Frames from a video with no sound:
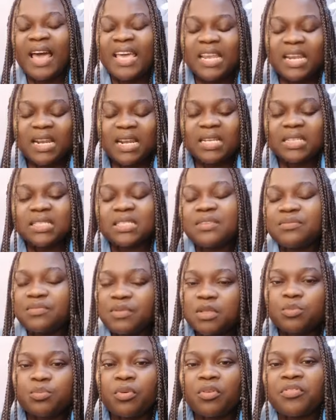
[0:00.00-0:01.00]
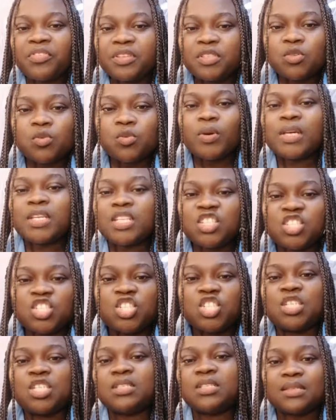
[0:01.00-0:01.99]
I receive this prophetic word in
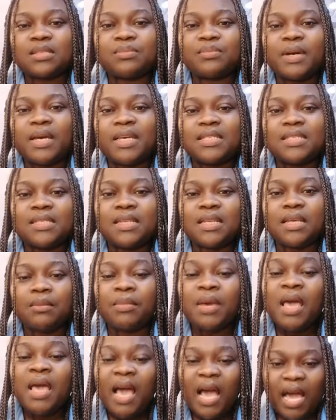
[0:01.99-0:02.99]
Jesus' mighty name.